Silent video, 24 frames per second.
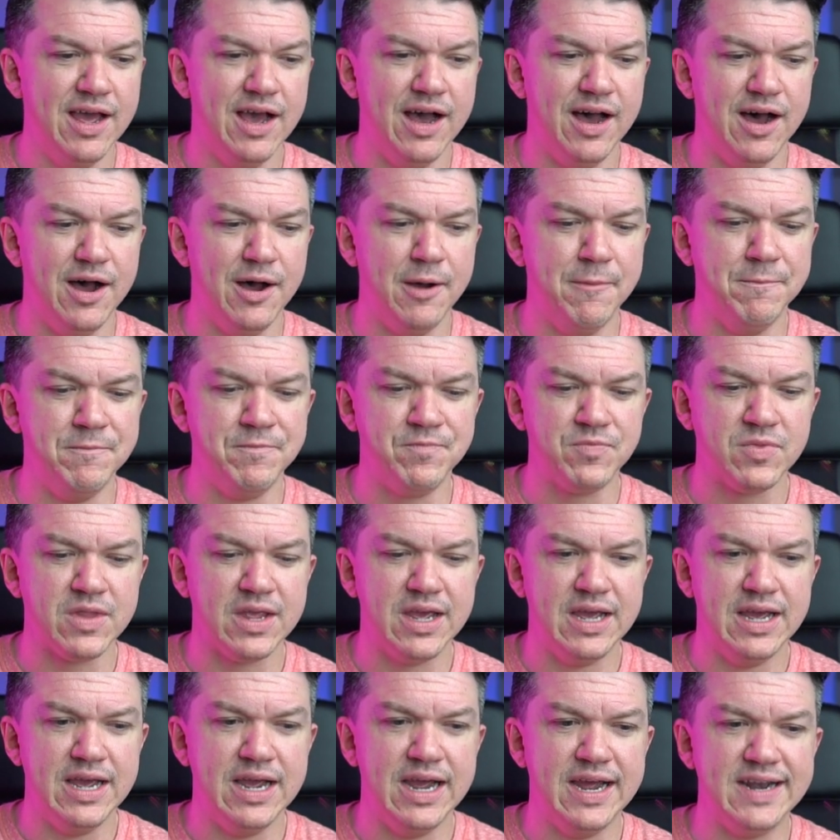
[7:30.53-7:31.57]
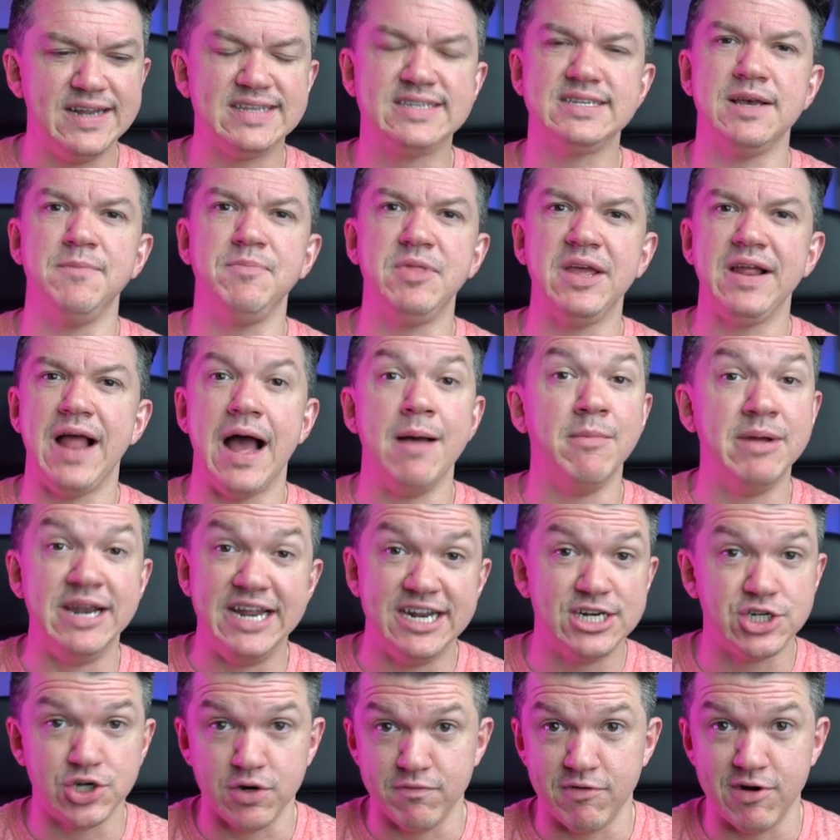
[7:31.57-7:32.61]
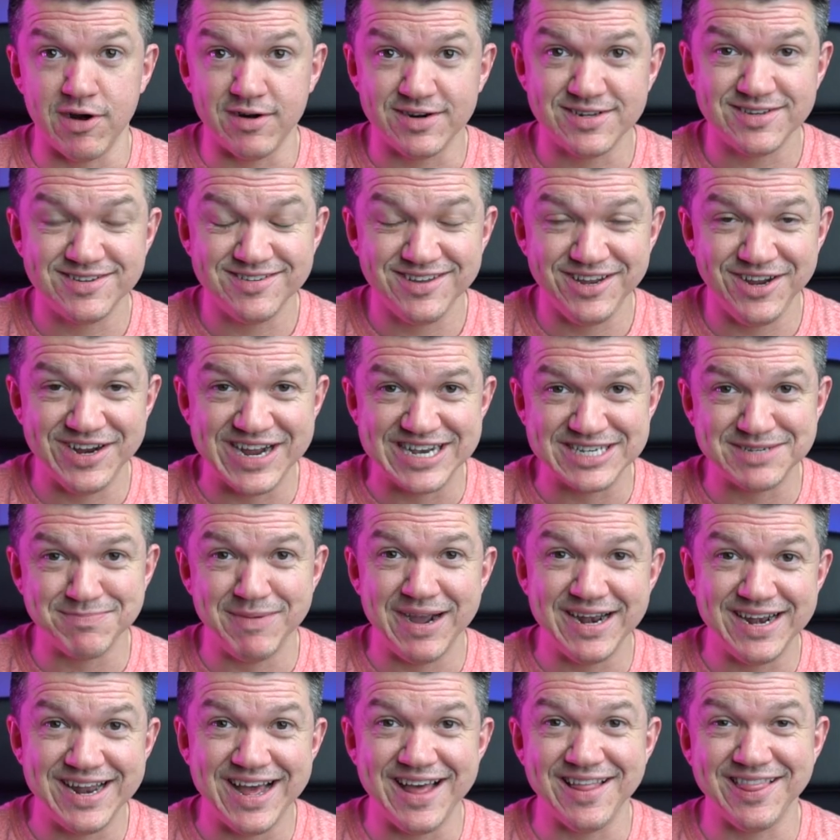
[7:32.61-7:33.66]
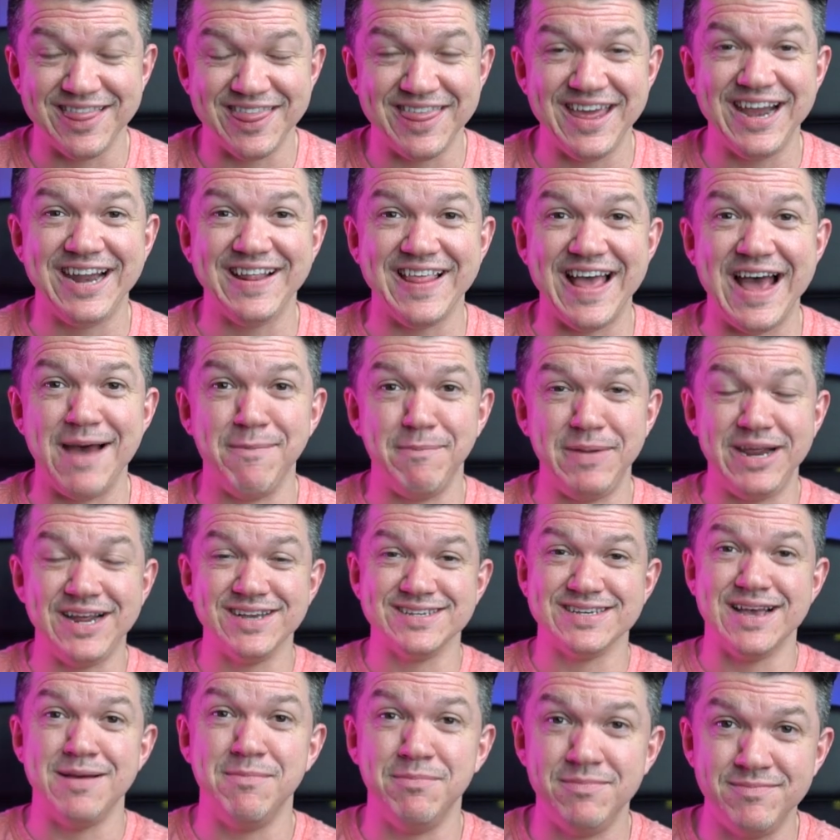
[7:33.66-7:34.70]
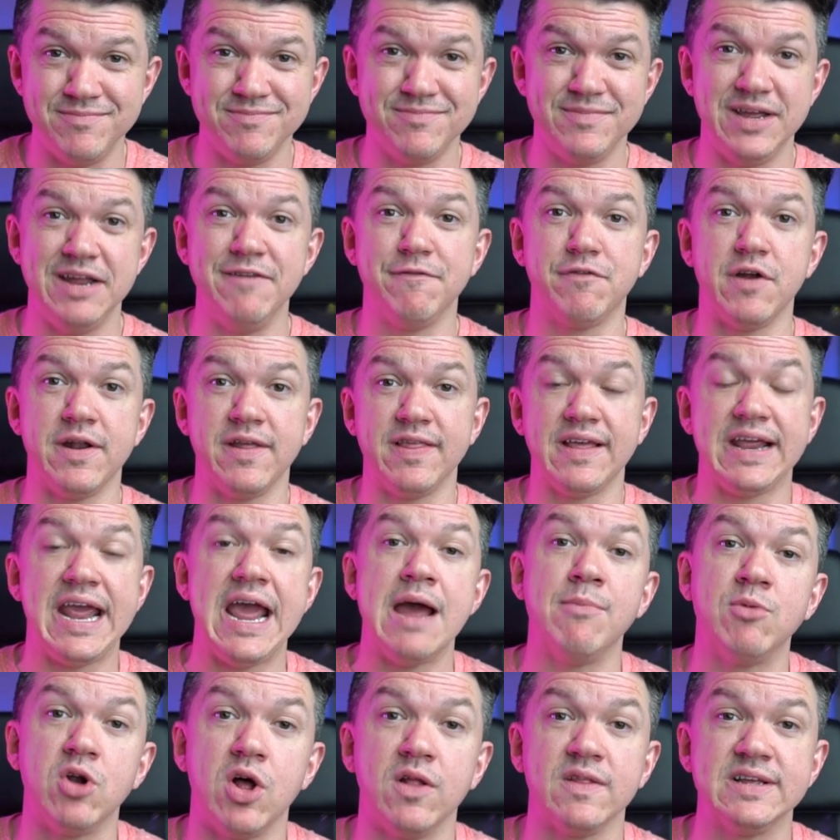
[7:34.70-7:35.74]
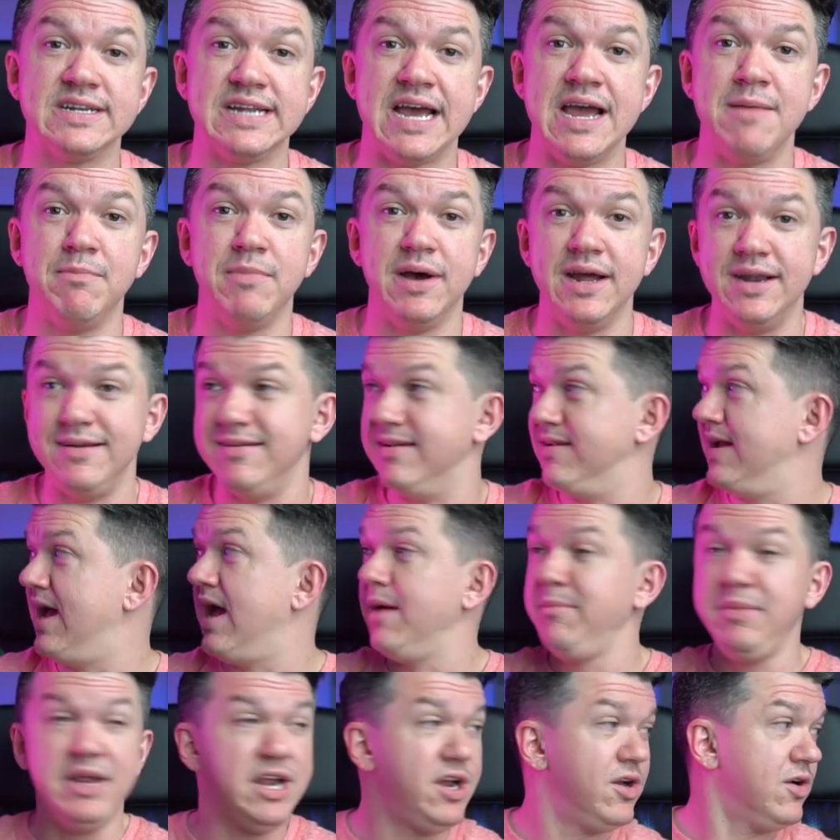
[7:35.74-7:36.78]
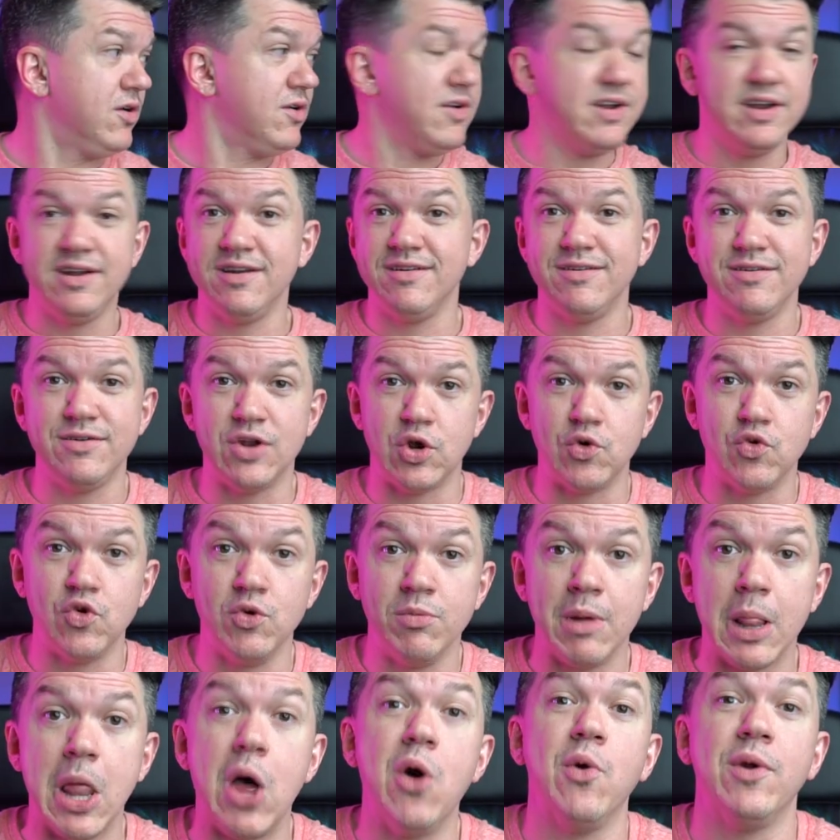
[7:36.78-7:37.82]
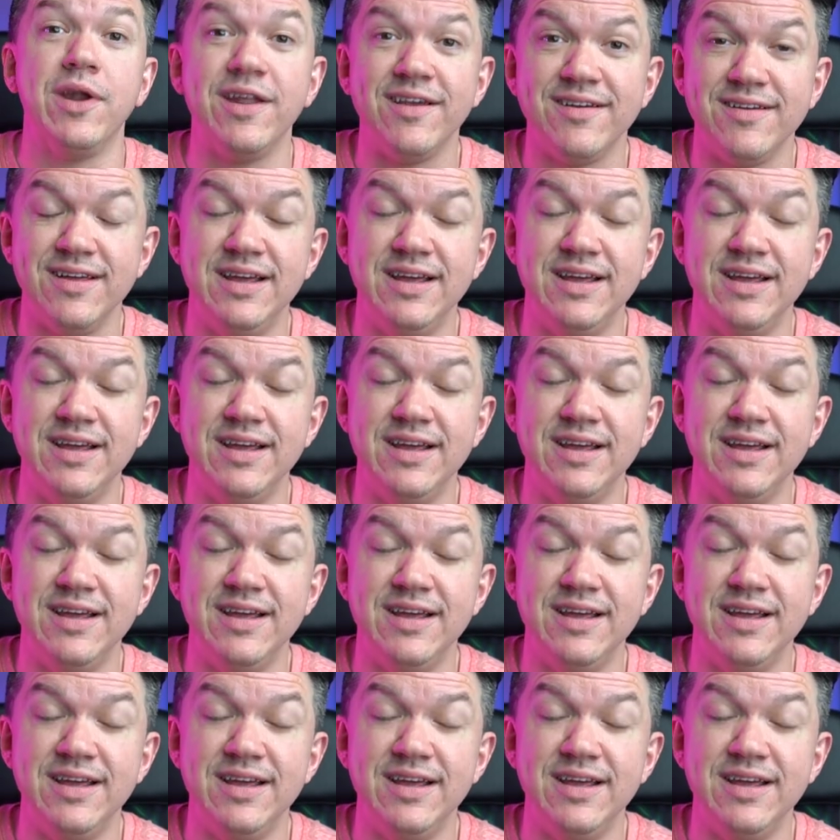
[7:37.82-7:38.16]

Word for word: Um, and it's something, I'm an introvert. You guys might not think that because I'm in front of the camera all the time, but I'm here in a room alone.